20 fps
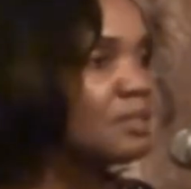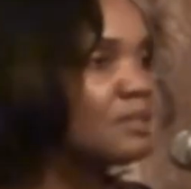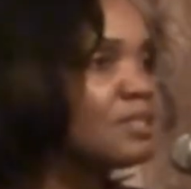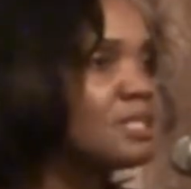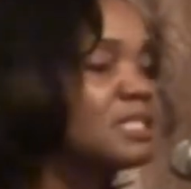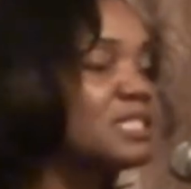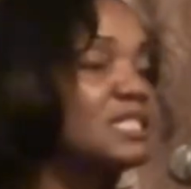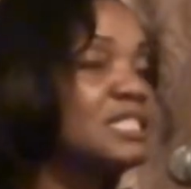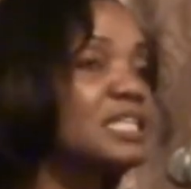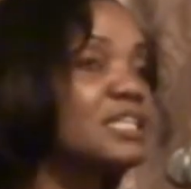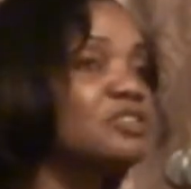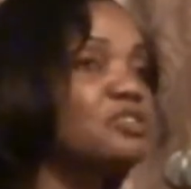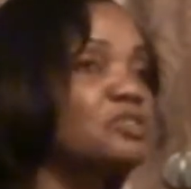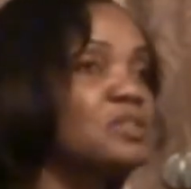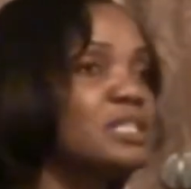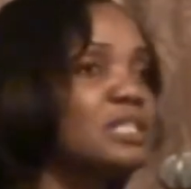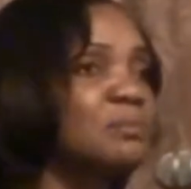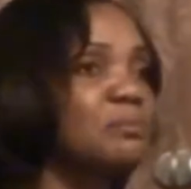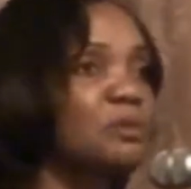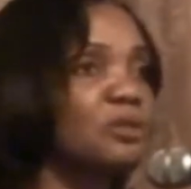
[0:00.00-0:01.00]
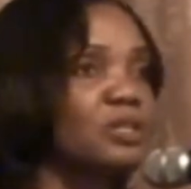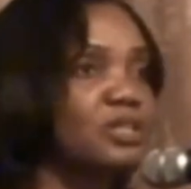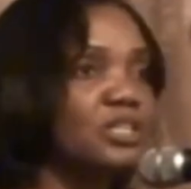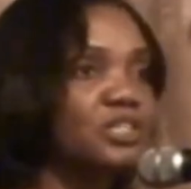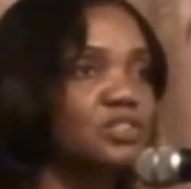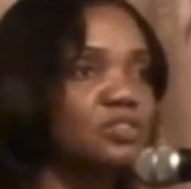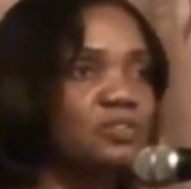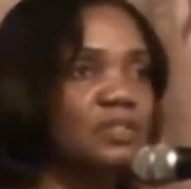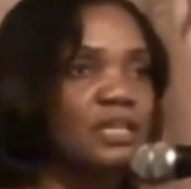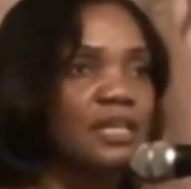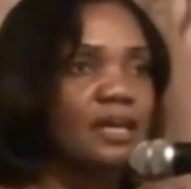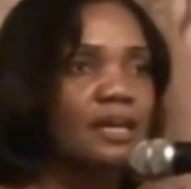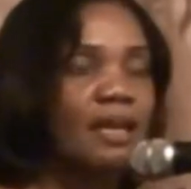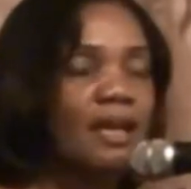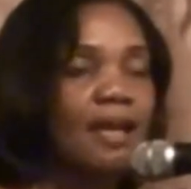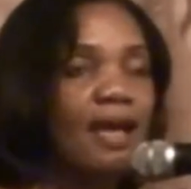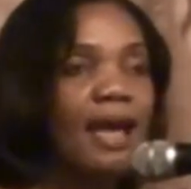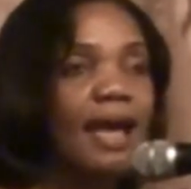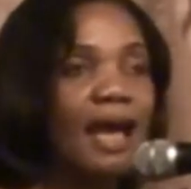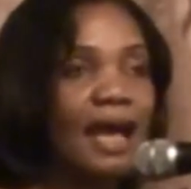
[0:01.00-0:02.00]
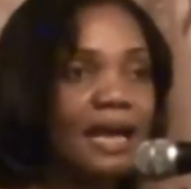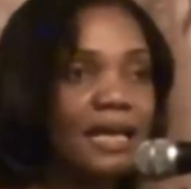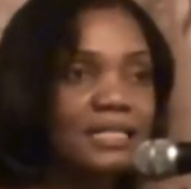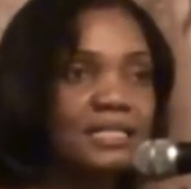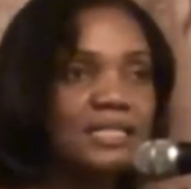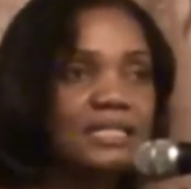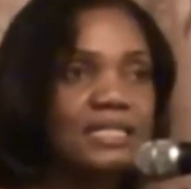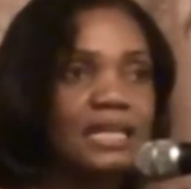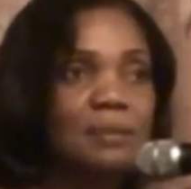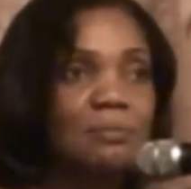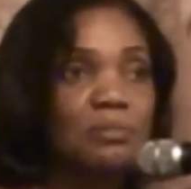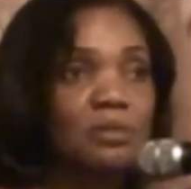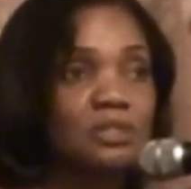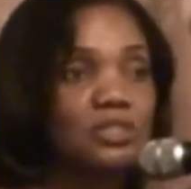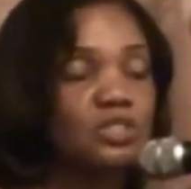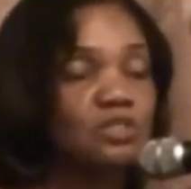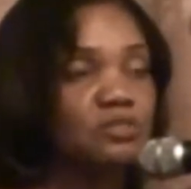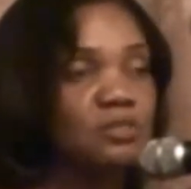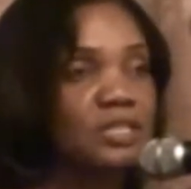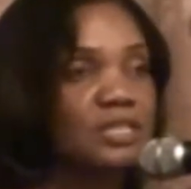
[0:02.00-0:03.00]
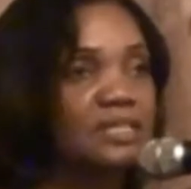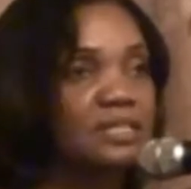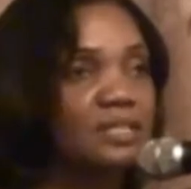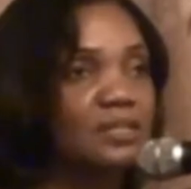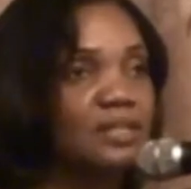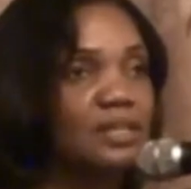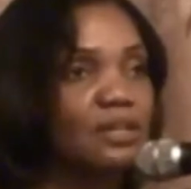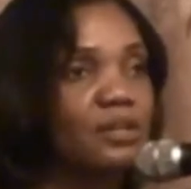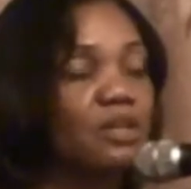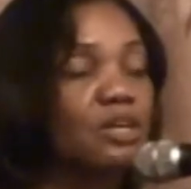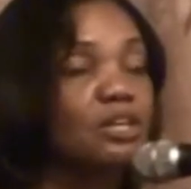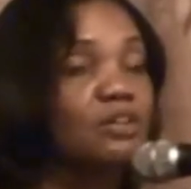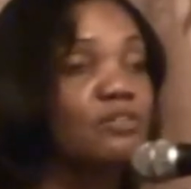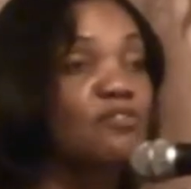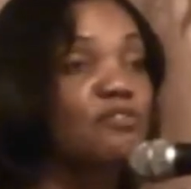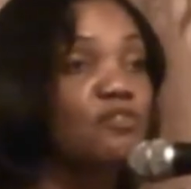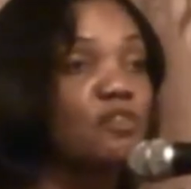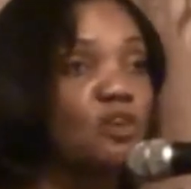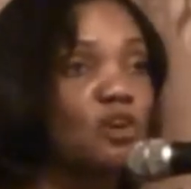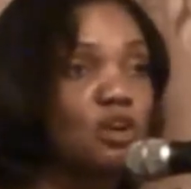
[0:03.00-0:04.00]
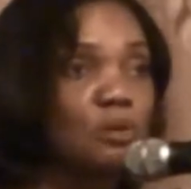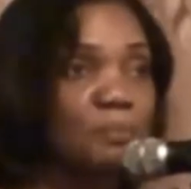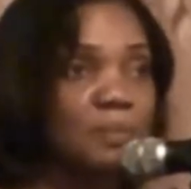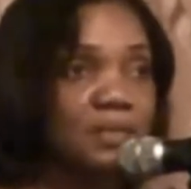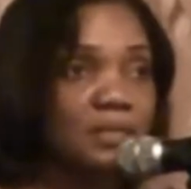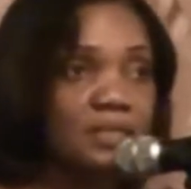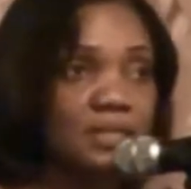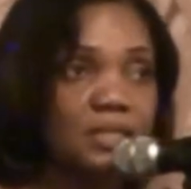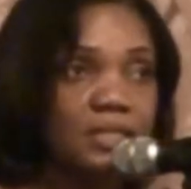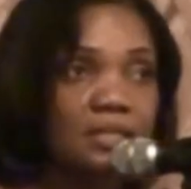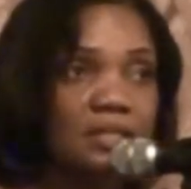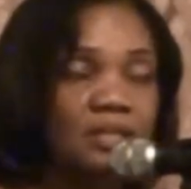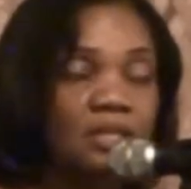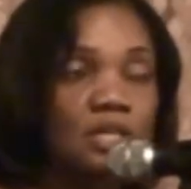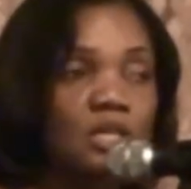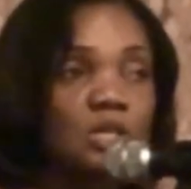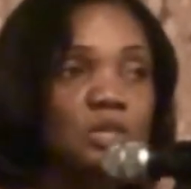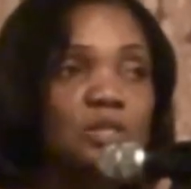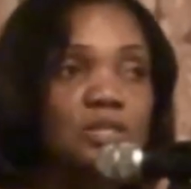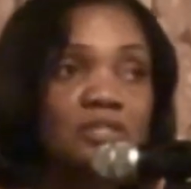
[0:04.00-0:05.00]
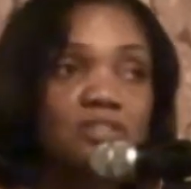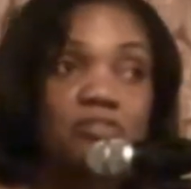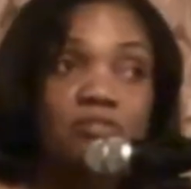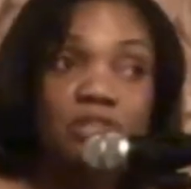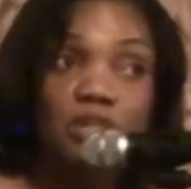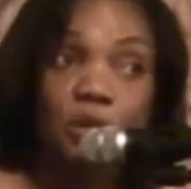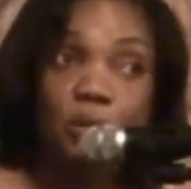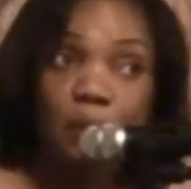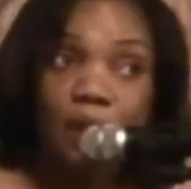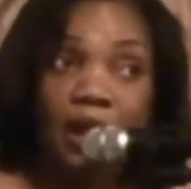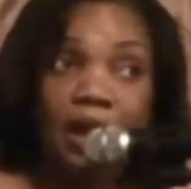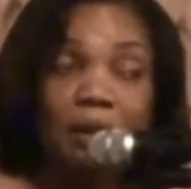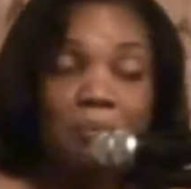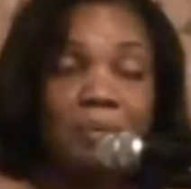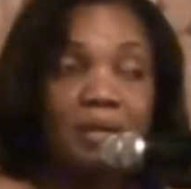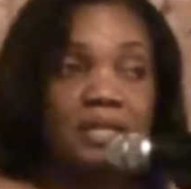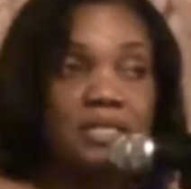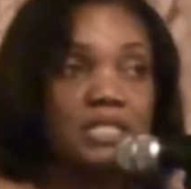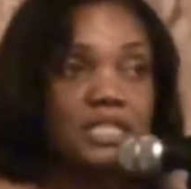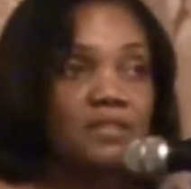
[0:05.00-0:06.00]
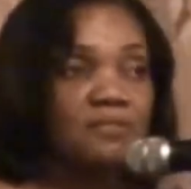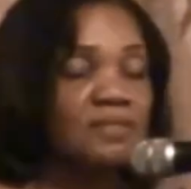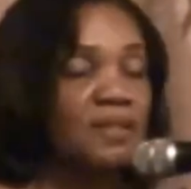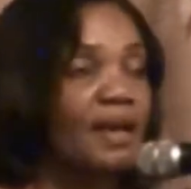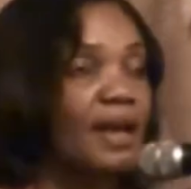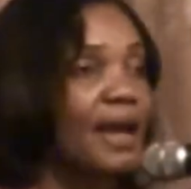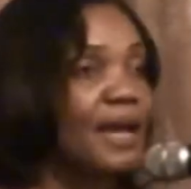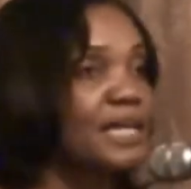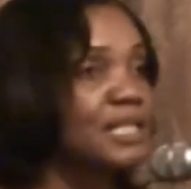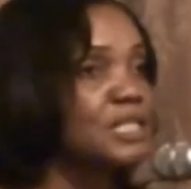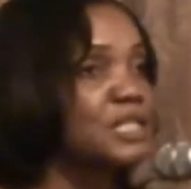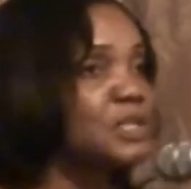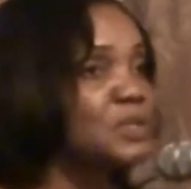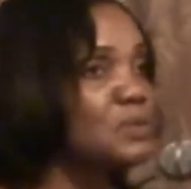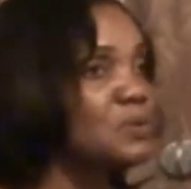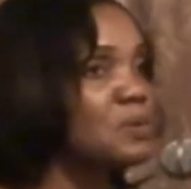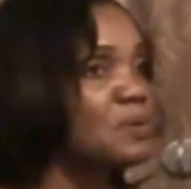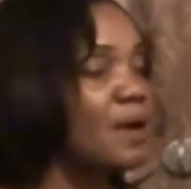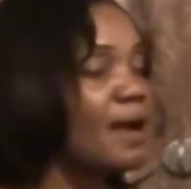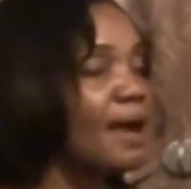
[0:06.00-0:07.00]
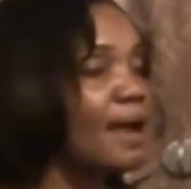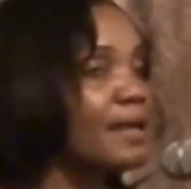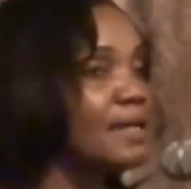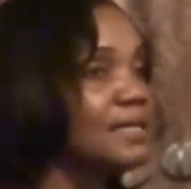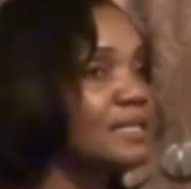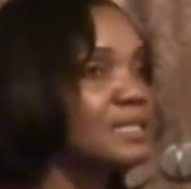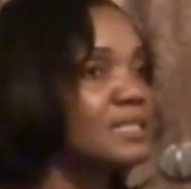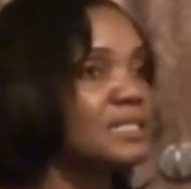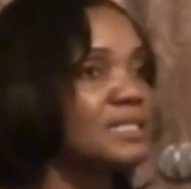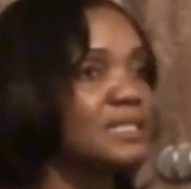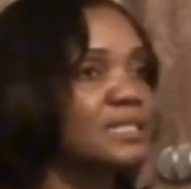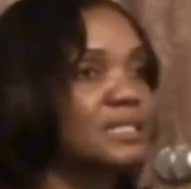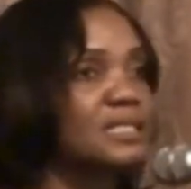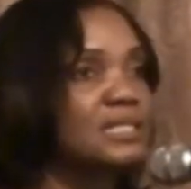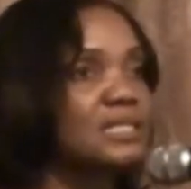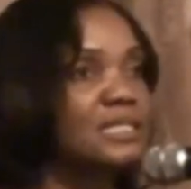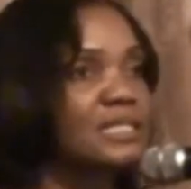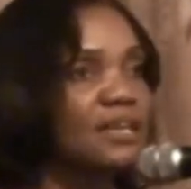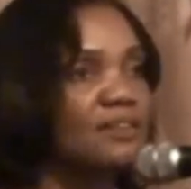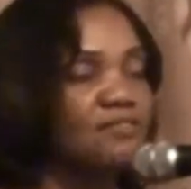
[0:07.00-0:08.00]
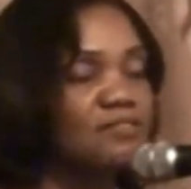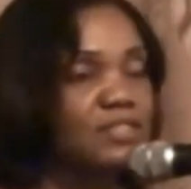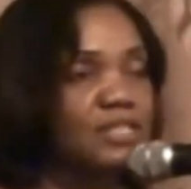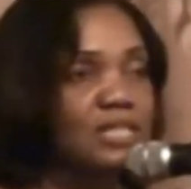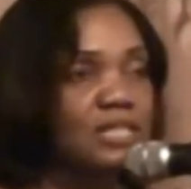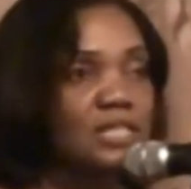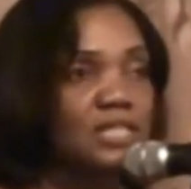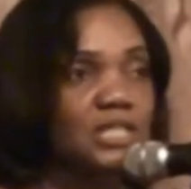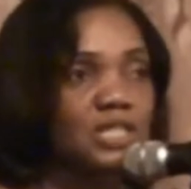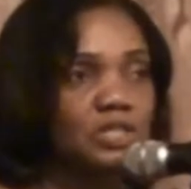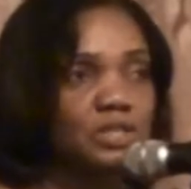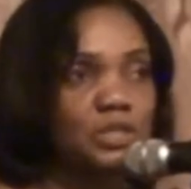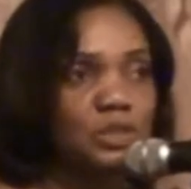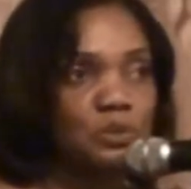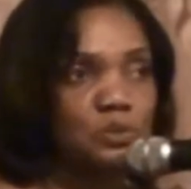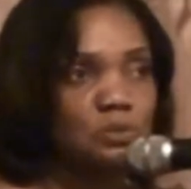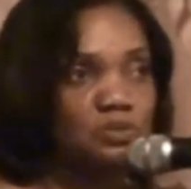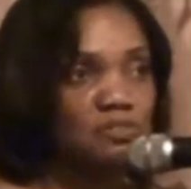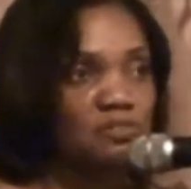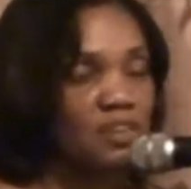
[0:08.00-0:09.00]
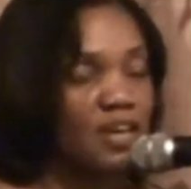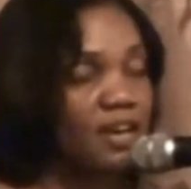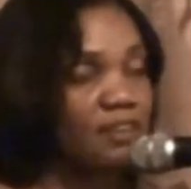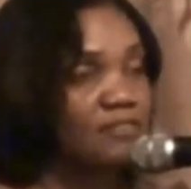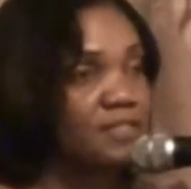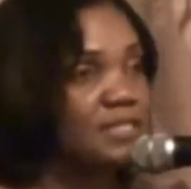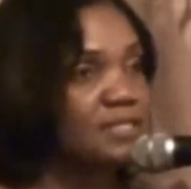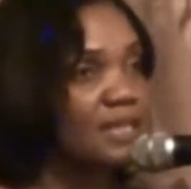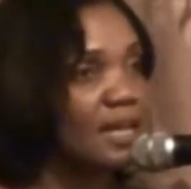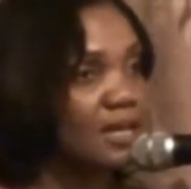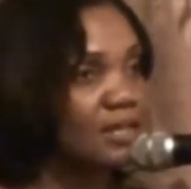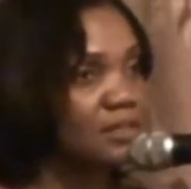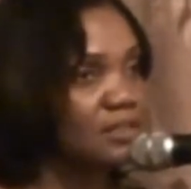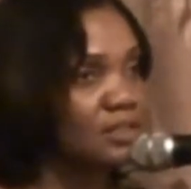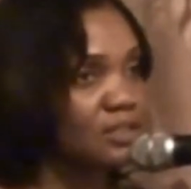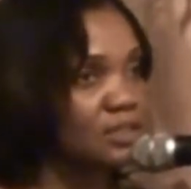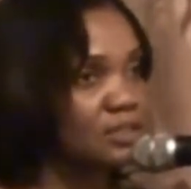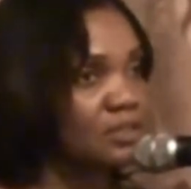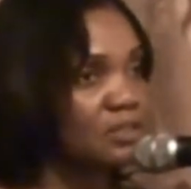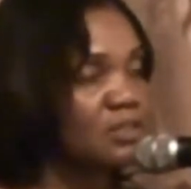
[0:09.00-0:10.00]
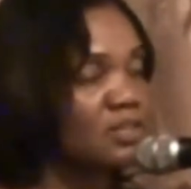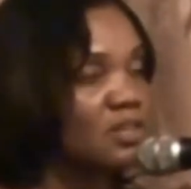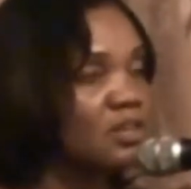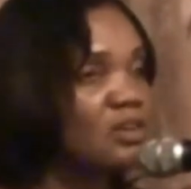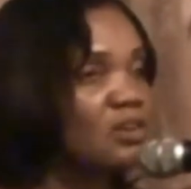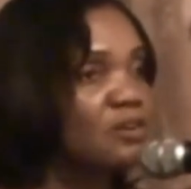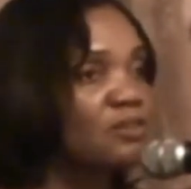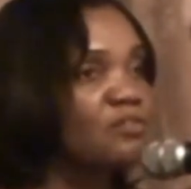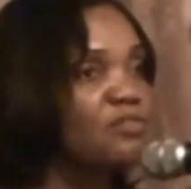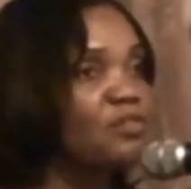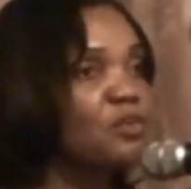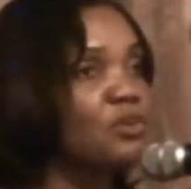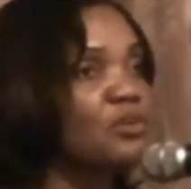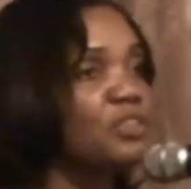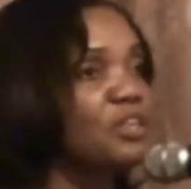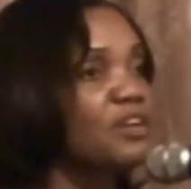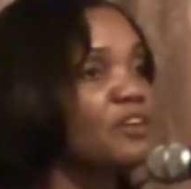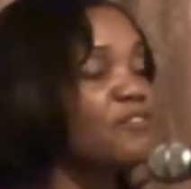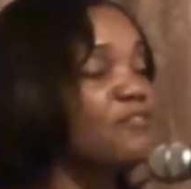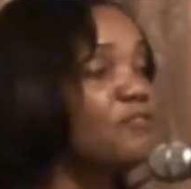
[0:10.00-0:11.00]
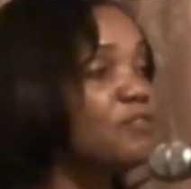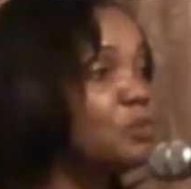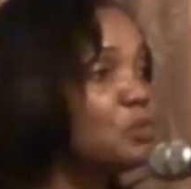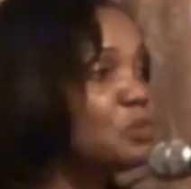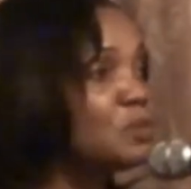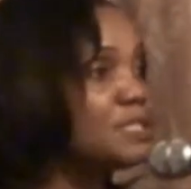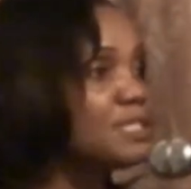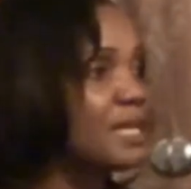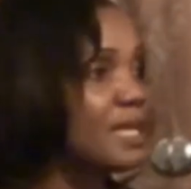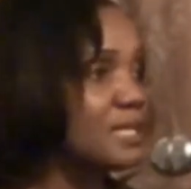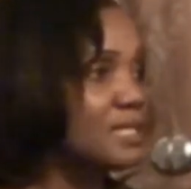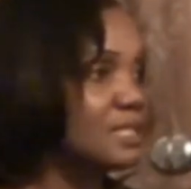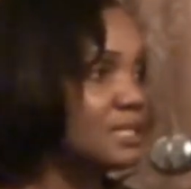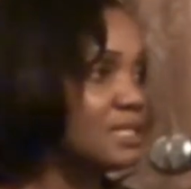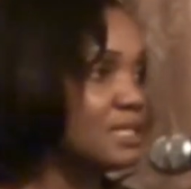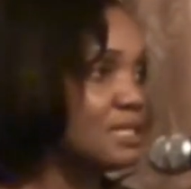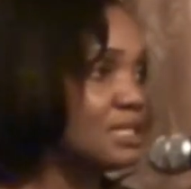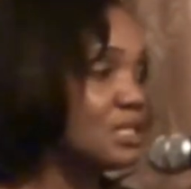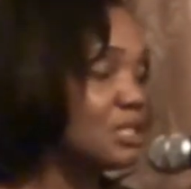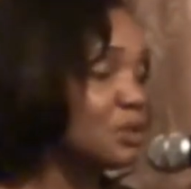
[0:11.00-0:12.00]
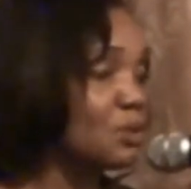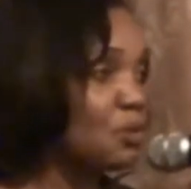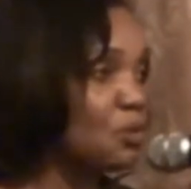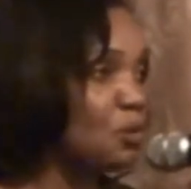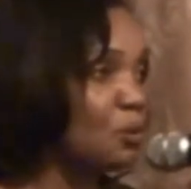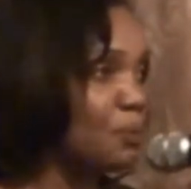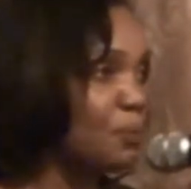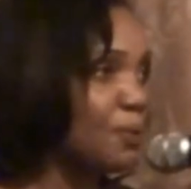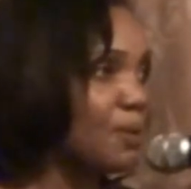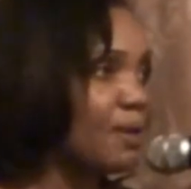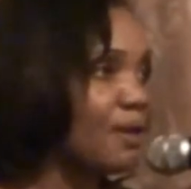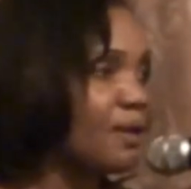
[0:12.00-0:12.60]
the Central Laboratory has demonstrated their conformance to the requirements of the ISO IEC 17025 standard for their food testing scope.